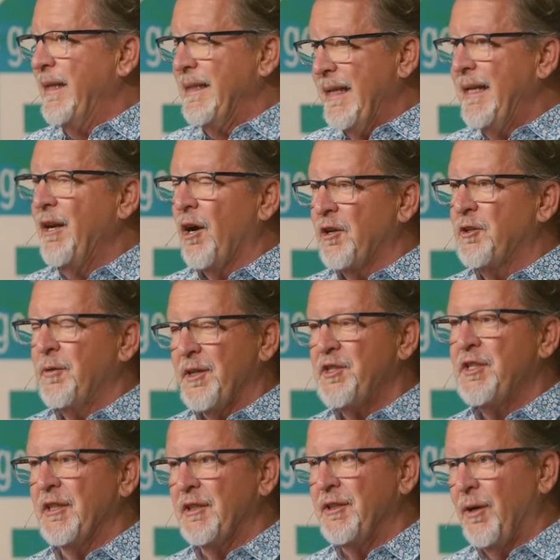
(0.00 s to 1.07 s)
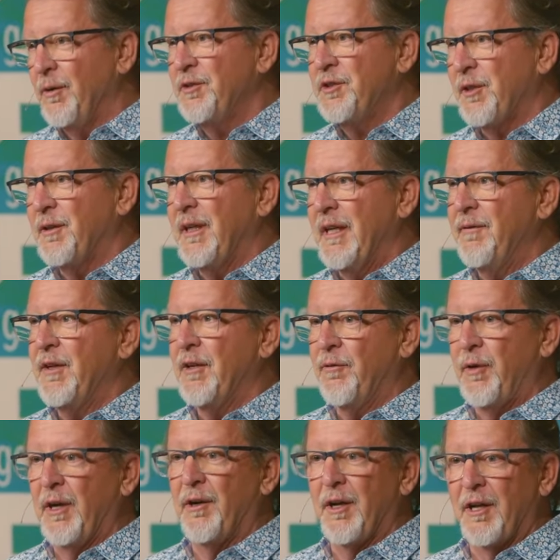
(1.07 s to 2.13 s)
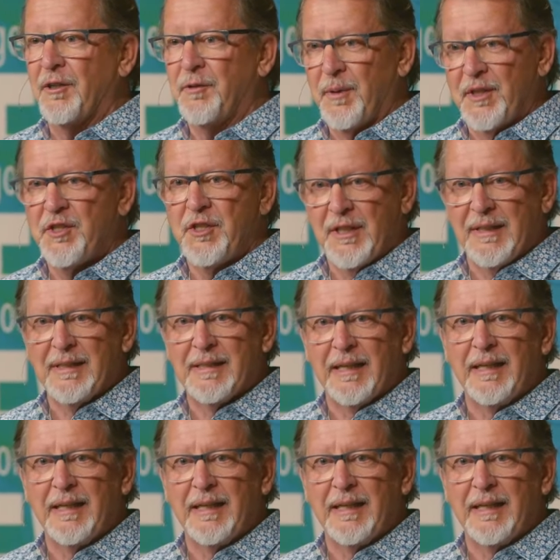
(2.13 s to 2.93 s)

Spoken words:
need our Christian culture even if we are not Christians.